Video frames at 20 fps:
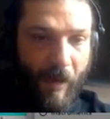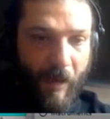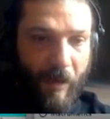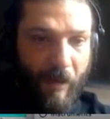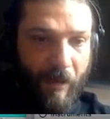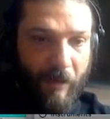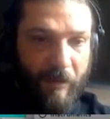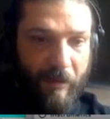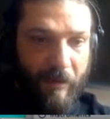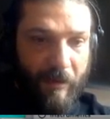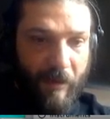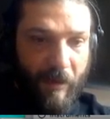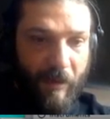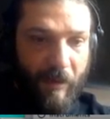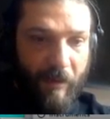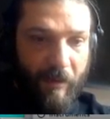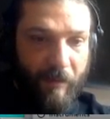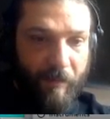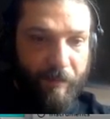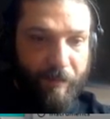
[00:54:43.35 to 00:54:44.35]
and I can
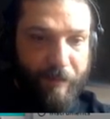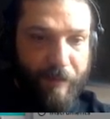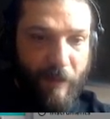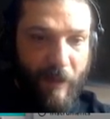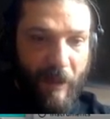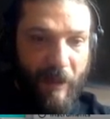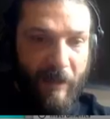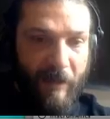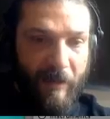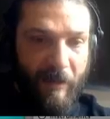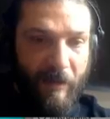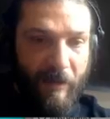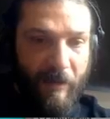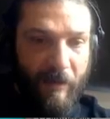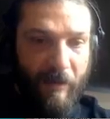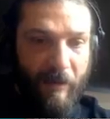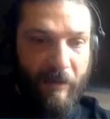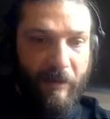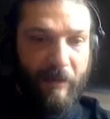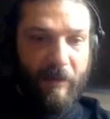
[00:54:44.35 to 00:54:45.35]
go break
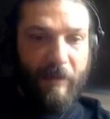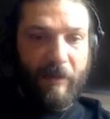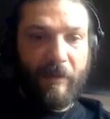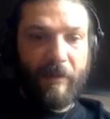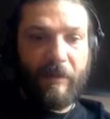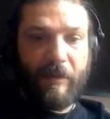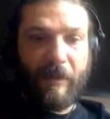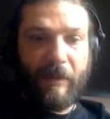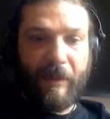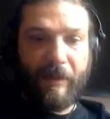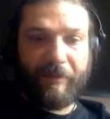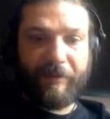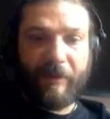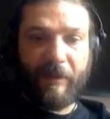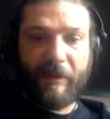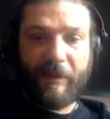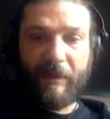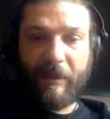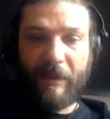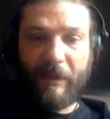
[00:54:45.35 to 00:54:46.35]

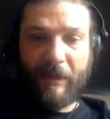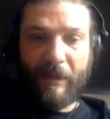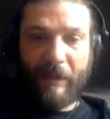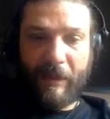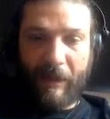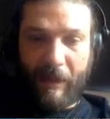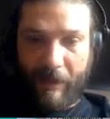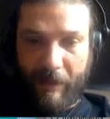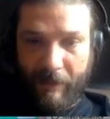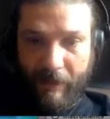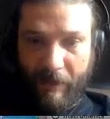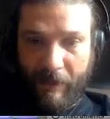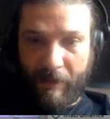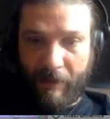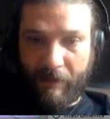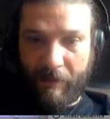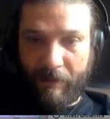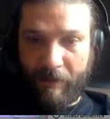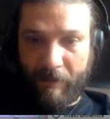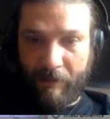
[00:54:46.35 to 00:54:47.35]
classic, and
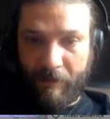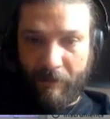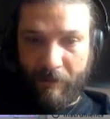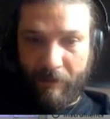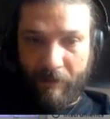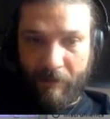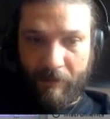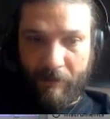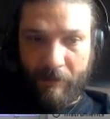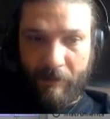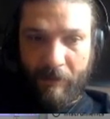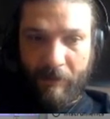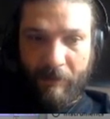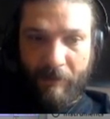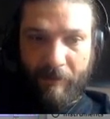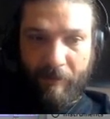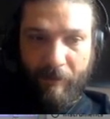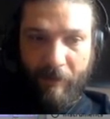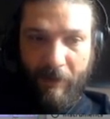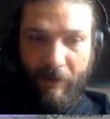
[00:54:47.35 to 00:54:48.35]
then
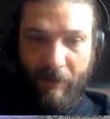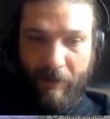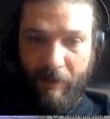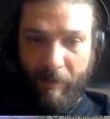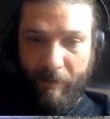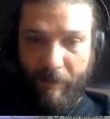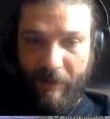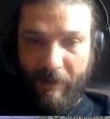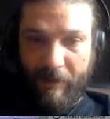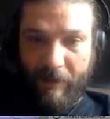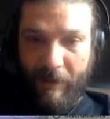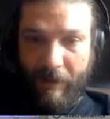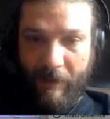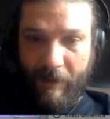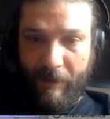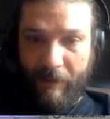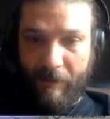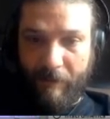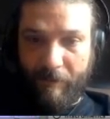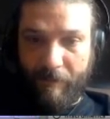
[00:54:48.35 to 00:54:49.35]
when I commit
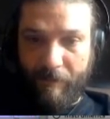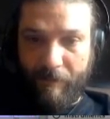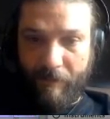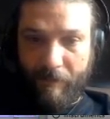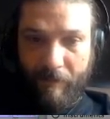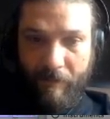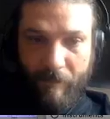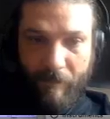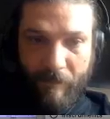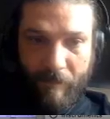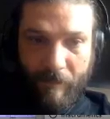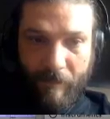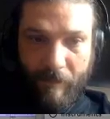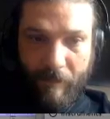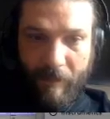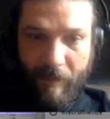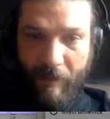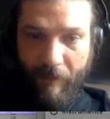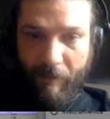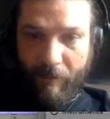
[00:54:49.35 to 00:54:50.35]
that,
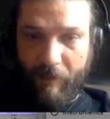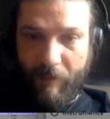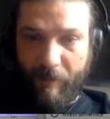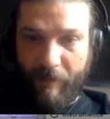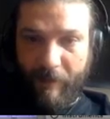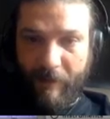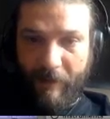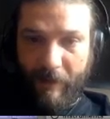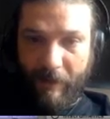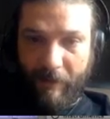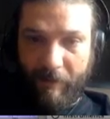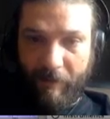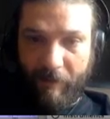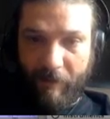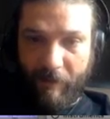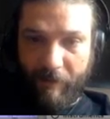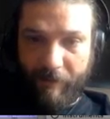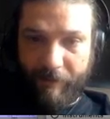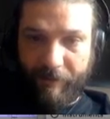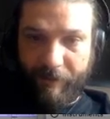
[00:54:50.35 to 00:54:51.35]
that will commit that
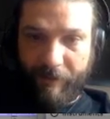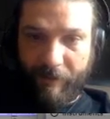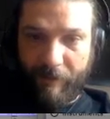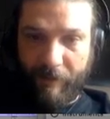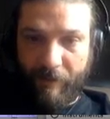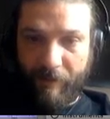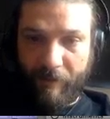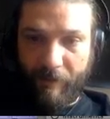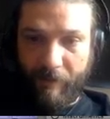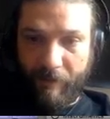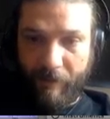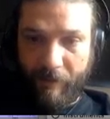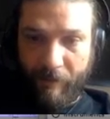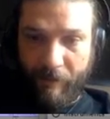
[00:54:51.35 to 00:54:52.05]
groove to